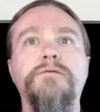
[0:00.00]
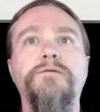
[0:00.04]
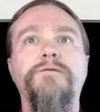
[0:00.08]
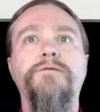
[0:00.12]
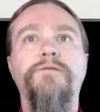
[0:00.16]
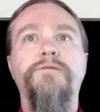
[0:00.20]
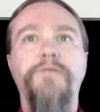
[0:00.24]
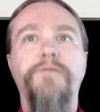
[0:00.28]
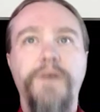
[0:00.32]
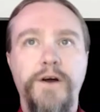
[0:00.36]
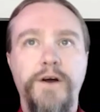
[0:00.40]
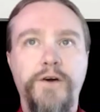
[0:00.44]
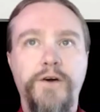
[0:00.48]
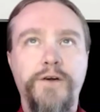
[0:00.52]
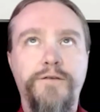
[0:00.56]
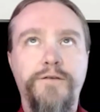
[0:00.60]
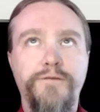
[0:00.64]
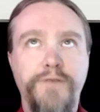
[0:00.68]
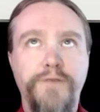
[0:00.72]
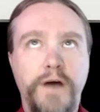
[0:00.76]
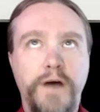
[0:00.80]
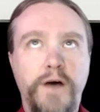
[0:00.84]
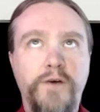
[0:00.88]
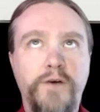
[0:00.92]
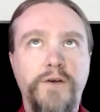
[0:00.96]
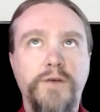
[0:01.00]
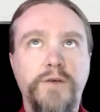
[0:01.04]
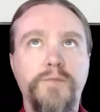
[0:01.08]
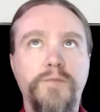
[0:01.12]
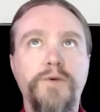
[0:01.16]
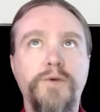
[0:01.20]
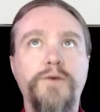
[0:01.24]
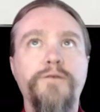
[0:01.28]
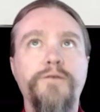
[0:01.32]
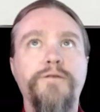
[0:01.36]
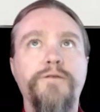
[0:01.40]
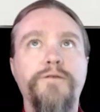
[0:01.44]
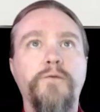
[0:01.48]
very
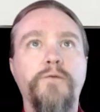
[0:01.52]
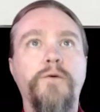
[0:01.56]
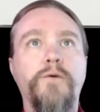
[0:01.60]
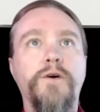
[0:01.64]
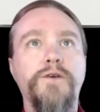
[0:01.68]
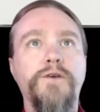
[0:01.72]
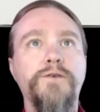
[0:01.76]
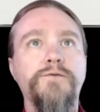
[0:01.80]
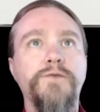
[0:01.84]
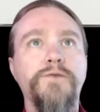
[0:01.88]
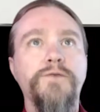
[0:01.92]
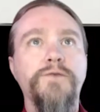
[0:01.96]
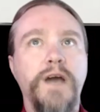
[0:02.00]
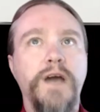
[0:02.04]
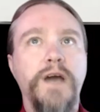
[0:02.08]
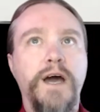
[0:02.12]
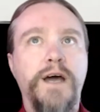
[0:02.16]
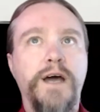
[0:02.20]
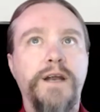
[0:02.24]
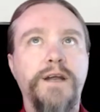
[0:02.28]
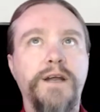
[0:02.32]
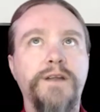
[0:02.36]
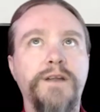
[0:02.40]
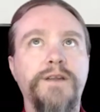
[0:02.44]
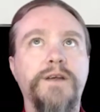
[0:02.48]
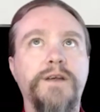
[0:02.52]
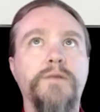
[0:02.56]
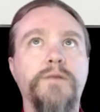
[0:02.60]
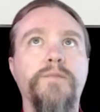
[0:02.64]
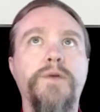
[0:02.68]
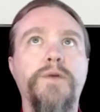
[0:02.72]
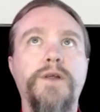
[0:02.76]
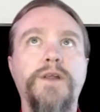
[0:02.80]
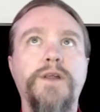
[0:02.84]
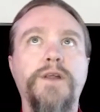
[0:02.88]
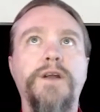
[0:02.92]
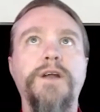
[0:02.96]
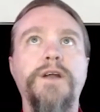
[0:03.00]
valuable for what you get and the
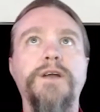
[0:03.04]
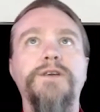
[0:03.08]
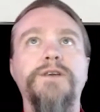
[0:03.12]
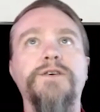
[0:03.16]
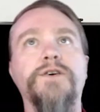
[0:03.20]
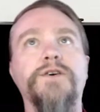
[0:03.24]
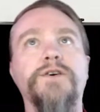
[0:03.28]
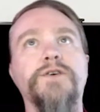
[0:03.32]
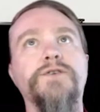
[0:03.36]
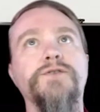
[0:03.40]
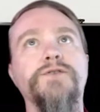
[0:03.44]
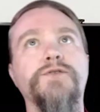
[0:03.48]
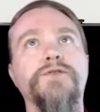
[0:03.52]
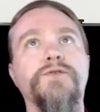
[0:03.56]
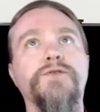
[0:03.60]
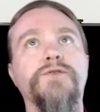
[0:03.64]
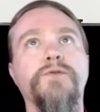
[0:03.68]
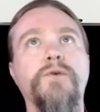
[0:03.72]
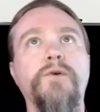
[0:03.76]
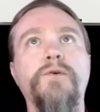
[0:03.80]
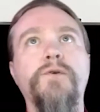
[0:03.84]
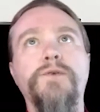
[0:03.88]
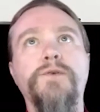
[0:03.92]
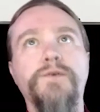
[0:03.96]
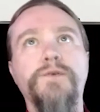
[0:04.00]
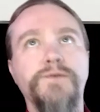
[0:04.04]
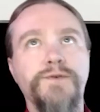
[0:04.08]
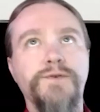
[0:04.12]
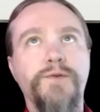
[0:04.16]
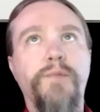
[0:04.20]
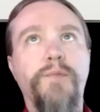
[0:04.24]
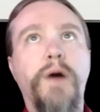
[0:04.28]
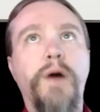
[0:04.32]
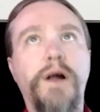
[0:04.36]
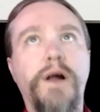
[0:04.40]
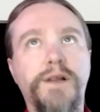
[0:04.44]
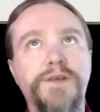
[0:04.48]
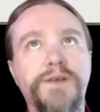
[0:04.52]
ability to control user
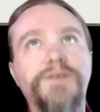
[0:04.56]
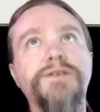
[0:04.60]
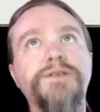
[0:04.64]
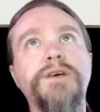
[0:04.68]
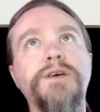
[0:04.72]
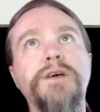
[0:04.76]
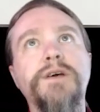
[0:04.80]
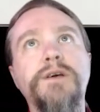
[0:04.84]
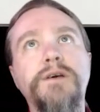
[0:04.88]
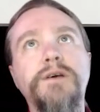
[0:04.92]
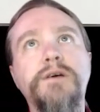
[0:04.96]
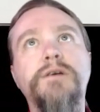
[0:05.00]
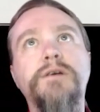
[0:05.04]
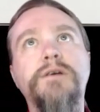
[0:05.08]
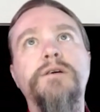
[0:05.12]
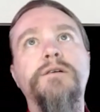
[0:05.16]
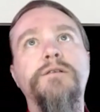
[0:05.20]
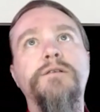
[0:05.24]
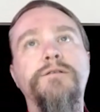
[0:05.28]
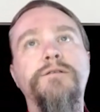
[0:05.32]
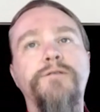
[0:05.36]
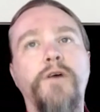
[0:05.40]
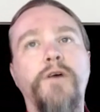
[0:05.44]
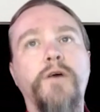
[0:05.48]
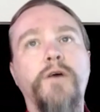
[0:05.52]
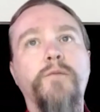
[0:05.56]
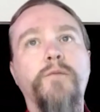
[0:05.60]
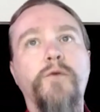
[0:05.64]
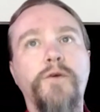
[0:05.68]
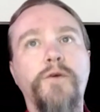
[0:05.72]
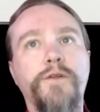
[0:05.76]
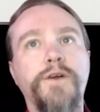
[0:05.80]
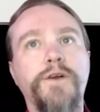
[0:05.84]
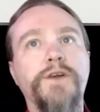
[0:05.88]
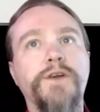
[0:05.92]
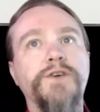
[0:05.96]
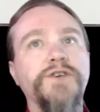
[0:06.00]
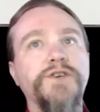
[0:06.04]
policy. Far more
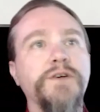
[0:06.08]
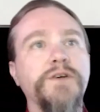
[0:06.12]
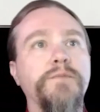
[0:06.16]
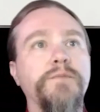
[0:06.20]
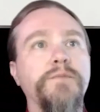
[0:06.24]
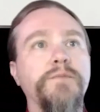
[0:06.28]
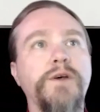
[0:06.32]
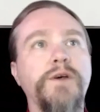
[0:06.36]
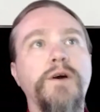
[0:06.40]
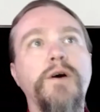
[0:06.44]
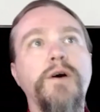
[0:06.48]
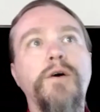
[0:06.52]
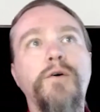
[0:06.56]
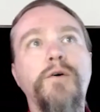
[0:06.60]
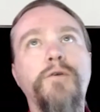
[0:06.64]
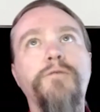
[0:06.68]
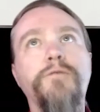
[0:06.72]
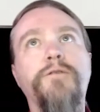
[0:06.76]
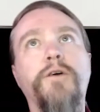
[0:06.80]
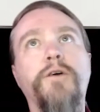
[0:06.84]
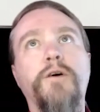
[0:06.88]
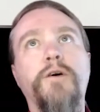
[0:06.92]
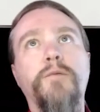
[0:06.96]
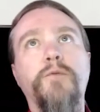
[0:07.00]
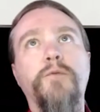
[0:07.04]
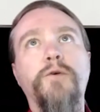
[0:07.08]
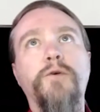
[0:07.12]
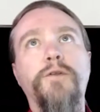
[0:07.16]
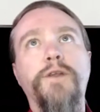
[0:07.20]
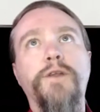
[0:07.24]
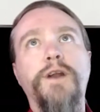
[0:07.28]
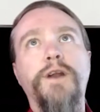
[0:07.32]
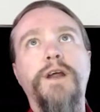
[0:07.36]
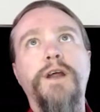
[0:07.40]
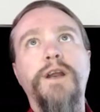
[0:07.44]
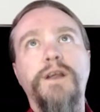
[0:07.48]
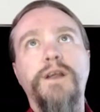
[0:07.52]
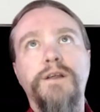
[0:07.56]
than a GPO, far more
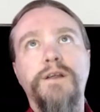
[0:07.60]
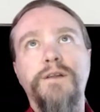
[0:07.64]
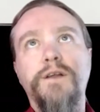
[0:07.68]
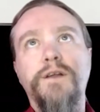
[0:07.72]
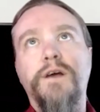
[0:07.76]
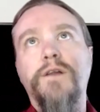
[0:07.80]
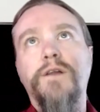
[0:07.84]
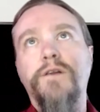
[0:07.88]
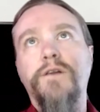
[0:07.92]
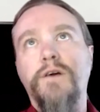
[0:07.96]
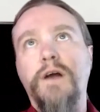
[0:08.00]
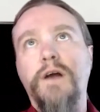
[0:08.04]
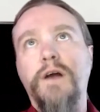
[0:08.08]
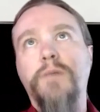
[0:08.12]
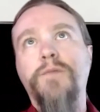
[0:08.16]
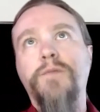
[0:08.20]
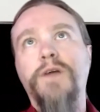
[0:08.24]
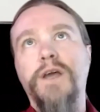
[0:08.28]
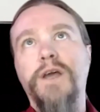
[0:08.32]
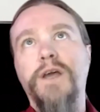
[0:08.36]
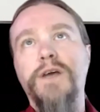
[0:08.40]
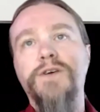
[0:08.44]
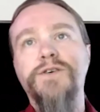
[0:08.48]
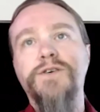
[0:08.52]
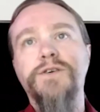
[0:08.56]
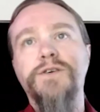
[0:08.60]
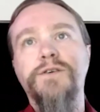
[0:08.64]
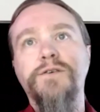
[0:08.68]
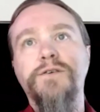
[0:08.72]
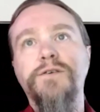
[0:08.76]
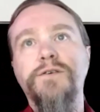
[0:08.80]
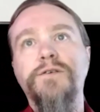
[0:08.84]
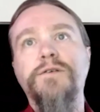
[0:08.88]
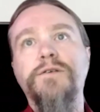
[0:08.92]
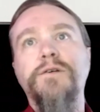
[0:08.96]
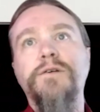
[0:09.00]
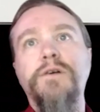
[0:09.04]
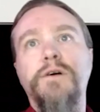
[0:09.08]
than any of the other application
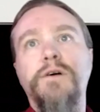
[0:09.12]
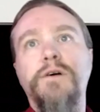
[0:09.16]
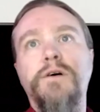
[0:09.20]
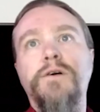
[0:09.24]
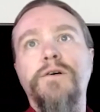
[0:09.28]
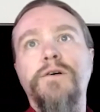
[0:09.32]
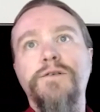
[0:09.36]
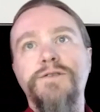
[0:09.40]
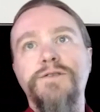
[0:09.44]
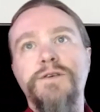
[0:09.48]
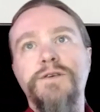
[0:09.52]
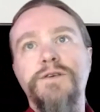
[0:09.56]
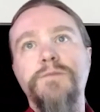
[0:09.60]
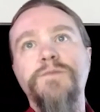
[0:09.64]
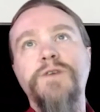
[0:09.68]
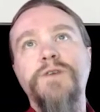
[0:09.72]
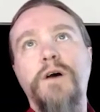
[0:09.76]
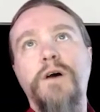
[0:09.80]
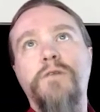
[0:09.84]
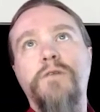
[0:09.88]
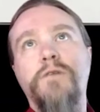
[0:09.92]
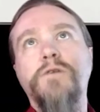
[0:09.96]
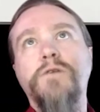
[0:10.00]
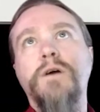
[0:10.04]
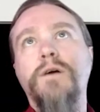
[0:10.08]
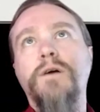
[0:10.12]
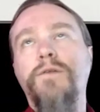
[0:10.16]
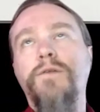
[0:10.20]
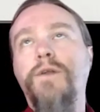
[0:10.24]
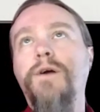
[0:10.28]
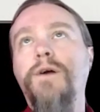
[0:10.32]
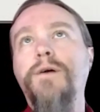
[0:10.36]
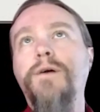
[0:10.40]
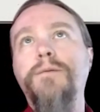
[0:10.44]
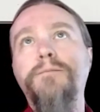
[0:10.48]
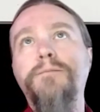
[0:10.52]
or SIEM software out there.